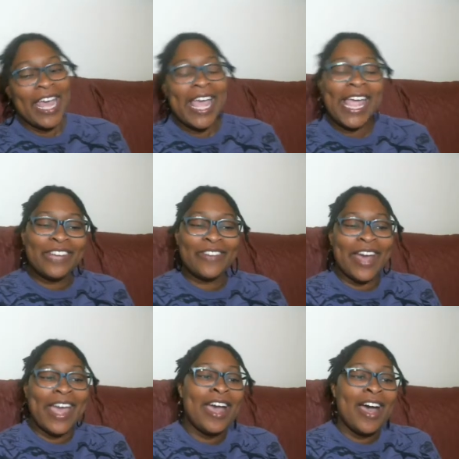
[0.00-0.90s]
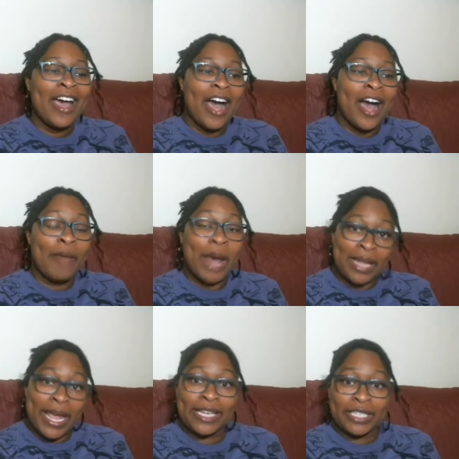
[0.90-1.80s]
Anyway, um, I
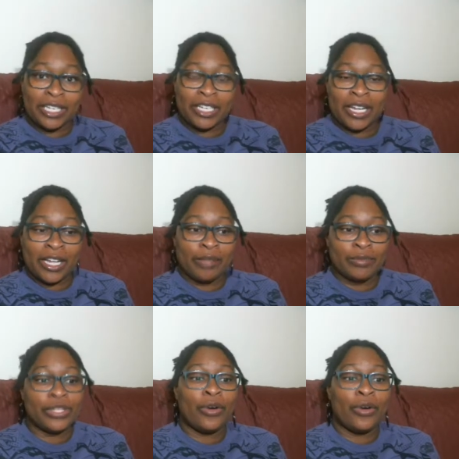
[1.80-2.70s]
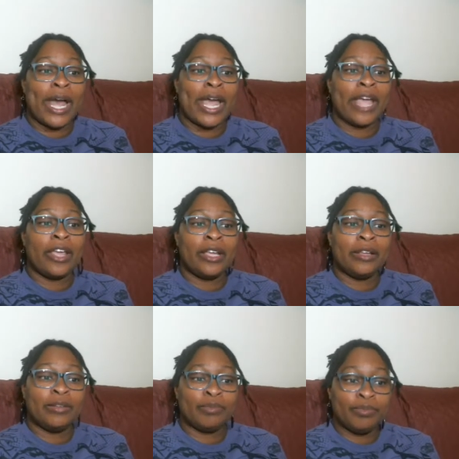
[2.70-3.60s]
liked it. Um, so I've
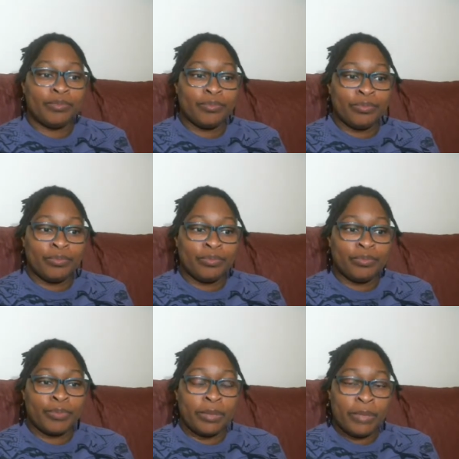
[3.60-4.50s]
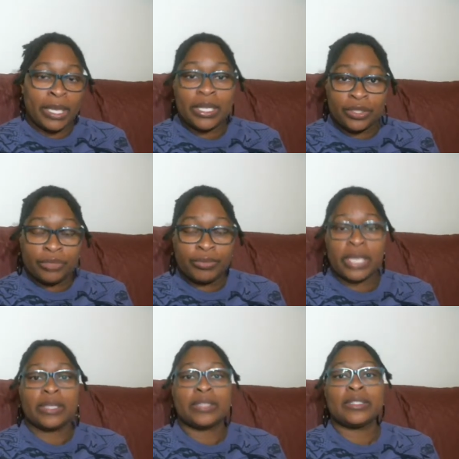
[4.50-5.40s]
been meaning to
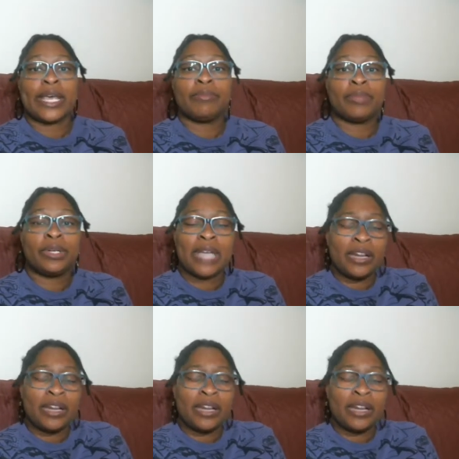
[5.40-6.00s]
read the second book.